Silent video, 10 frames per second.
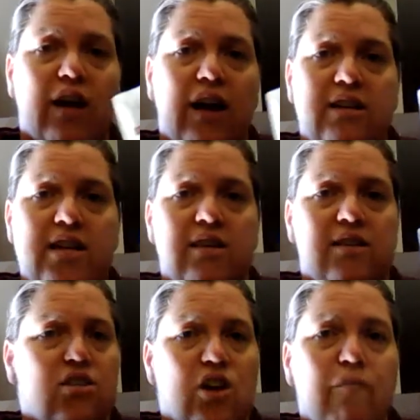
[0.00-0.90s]
I take
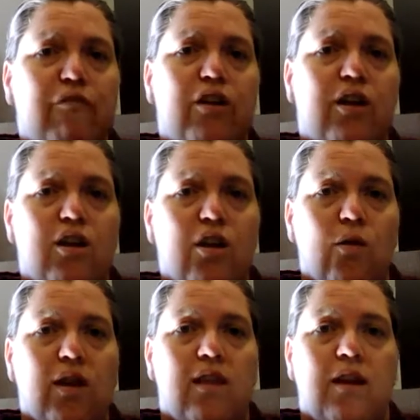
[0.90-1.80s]
such comfort in
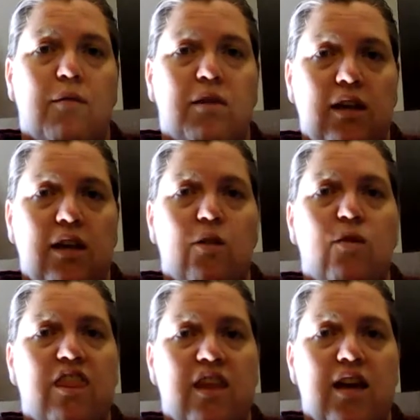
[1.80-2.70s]
knowing that I'm cleaning
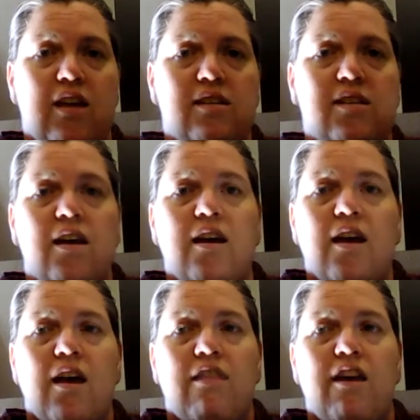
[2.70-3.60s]
with things
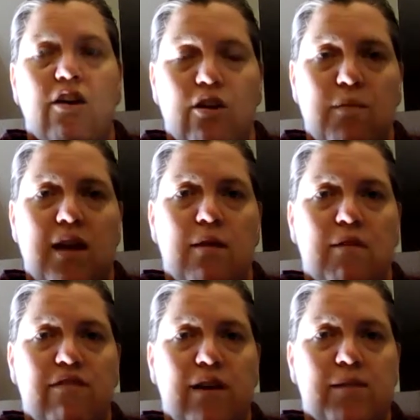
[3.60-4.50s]
that aren't making
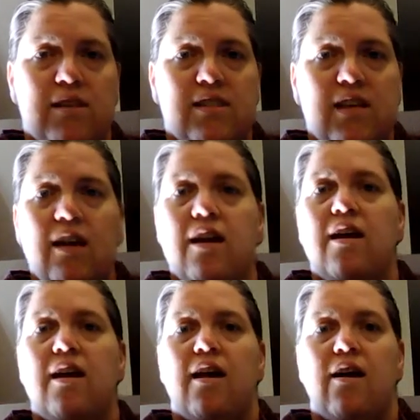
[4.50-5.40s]
my family sick.
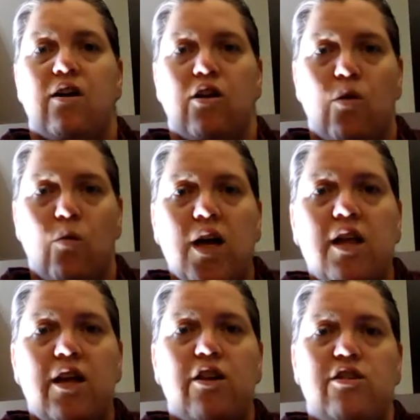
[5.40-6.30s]
You know, we
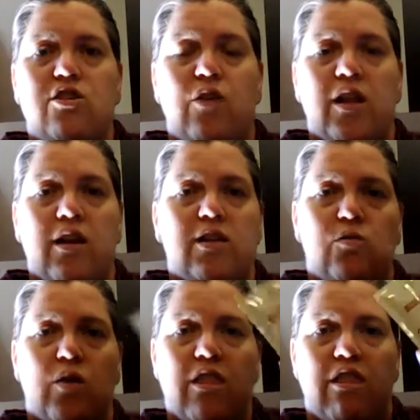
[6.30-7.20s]
clean our
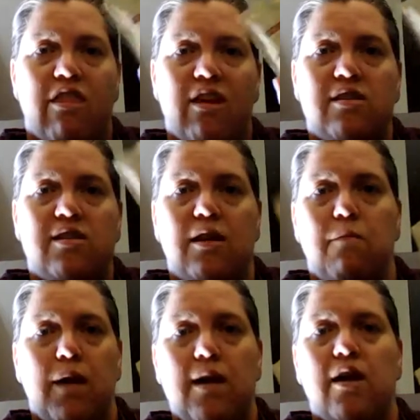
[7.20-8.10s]
toilets with this
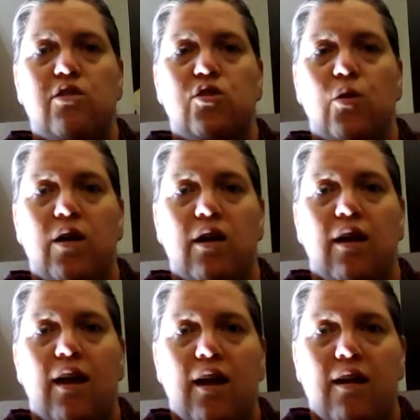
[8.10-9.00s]
and baking
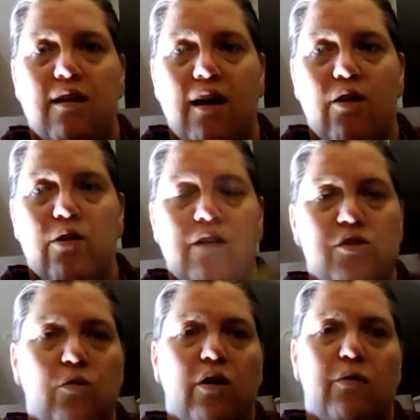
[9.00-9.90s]
soda, and I don't have
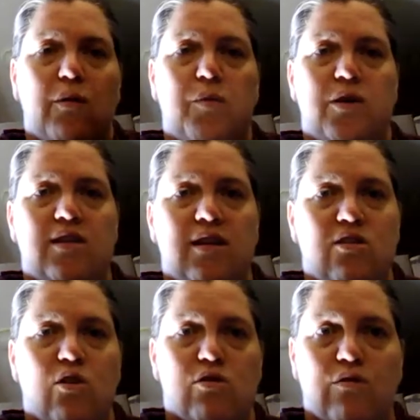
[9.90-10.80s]
to worry when
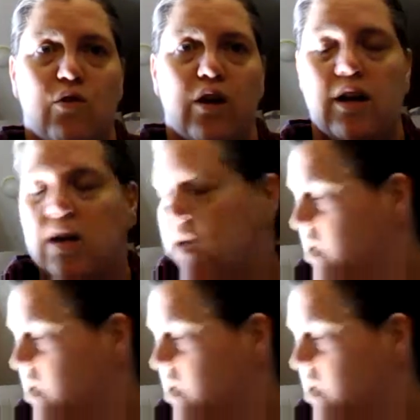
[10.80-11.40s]
Princess goes for it.